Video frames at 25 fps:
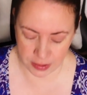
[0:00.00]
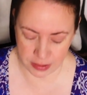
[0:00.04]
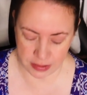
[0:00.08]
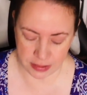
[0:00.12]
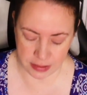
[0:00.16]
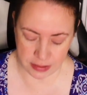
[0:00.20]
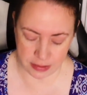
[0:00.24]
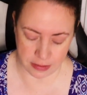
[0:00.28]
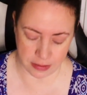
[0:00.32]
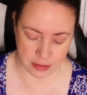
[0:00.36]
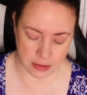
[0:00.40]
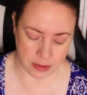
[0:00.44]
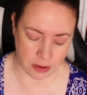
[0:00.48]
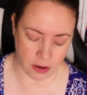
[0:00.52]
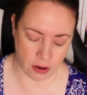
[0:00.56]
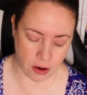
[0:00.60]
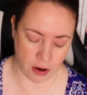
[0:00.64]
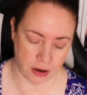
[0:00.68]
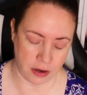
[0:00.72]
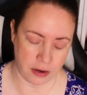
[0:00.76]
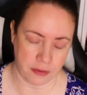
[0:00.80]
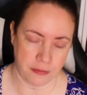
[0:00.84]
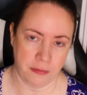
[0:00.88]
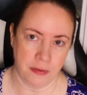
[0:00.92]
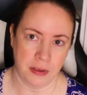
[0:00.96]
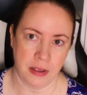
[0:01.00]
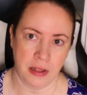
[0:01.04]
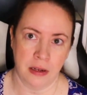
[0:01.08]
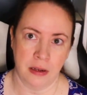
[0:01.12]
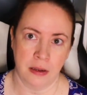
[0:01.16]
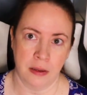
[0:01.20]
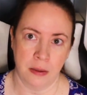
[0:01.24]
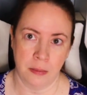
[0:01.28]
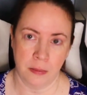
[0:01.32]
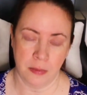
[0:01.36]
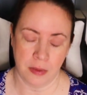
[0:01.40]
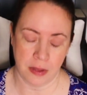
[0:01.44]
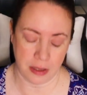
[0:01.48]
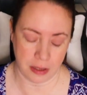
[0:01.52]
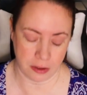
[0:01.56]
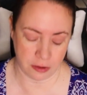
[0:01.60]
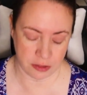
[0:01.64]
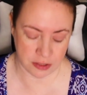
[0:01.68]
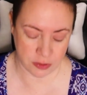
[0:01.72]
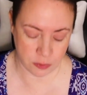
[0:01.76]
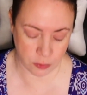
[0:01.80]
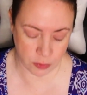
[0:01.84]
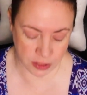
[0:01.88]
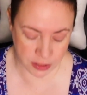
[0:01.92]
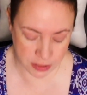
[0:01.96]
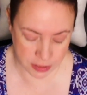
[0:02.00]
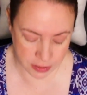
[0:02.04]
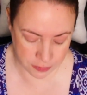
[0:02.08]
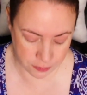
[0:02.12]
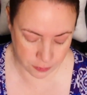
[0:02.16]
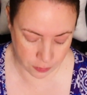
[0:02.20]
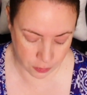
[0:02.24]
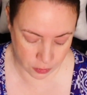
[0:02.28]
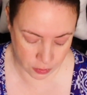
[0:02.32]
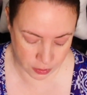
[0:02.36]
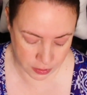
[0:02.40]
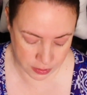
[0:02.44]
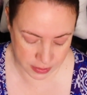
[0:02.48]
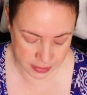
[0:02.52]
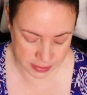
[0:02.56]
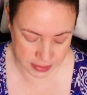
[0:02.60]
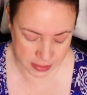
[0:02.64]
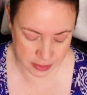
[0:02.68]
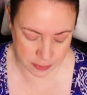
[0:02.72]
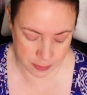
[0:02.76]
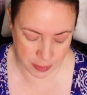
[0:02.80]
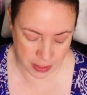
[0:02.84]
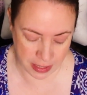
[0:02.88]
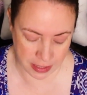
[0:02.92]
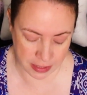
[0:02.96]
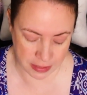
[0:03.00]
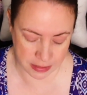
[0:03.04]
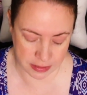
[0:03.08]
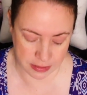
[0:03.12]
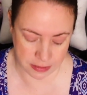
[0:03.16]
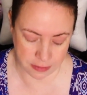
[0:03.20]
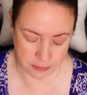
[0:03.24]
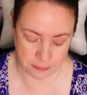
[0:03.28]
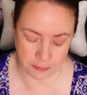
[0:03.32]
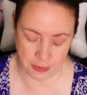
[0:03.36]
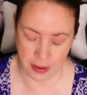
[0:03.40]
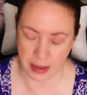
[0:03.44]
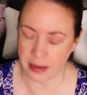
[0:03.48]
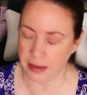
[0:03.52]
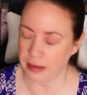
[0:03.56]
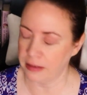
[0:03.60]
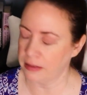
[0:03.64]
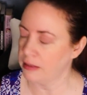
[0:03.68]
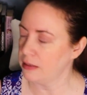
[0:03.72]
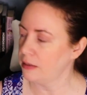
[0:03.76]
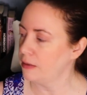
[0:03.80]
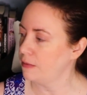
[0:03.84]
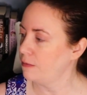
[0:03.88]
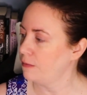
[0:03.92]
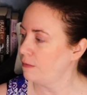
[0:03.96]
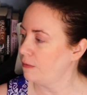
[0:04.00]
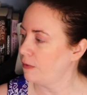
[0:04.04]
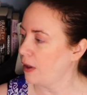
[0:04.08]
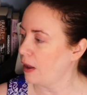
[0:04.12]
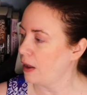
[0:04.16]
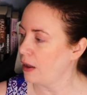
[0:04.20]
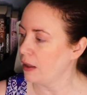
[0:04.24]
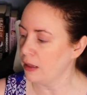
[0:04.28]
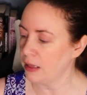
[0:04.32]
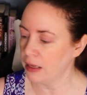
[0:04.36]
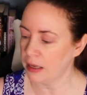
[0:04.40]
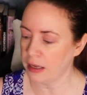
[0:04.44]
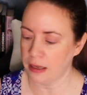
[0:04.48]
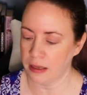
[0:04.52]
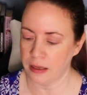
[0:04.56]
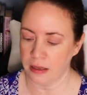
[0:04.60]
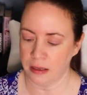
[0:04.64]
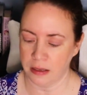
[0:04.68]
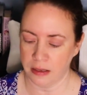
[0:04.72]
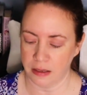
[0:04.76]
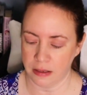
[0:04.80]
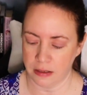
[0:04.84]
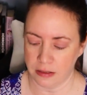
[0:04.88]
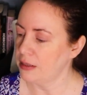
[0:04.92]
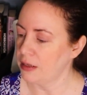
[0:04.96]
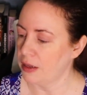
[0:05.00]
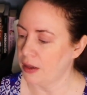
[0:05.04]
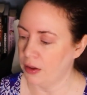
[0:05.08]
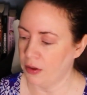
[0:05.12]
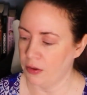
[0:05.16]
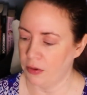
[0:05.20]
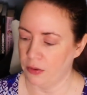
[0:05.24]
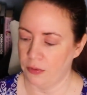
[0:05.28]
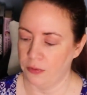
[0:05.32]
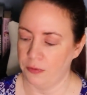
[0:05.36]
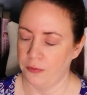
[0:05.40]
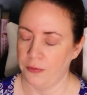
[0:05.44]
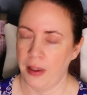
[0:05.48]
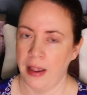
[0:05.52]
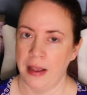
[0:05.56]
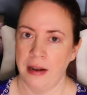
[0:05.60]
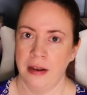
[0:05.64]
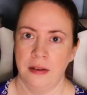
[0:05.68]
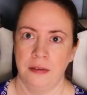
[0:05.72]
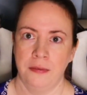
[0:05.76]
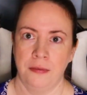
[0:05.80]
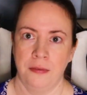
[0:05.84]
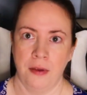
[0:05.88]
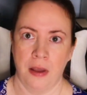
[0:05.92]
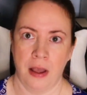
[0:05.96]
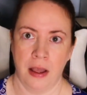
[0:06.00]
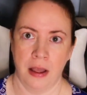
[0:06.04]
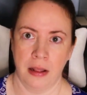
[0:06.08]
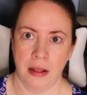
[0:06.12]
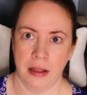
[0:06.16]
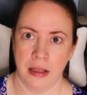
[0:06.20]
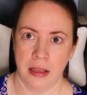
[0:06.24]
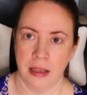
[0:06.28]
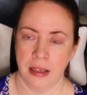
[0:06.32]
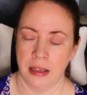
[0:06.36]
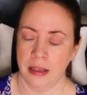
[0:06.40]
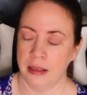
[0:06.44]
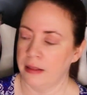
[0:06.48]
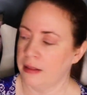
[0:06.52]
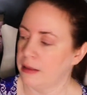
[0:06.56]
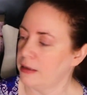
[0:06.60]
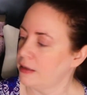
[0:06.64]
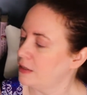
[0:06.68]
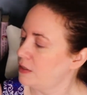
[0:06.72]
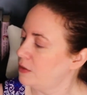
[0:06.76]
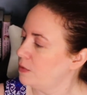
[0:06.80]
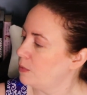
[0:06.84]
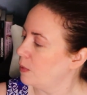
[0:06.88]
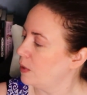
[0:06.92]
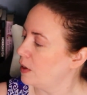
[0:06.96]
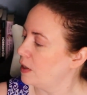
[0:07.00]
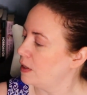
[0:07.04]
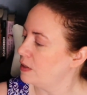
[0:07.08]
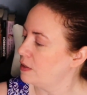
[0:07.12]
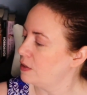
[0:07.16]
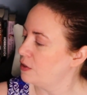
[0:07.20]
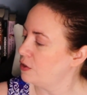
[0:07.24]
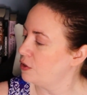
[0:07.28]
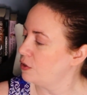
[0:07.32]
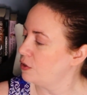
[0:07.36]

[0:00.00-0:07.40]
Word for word: this Heart of Venom, this was for the Space Fate Folly. So Fated Folly, this was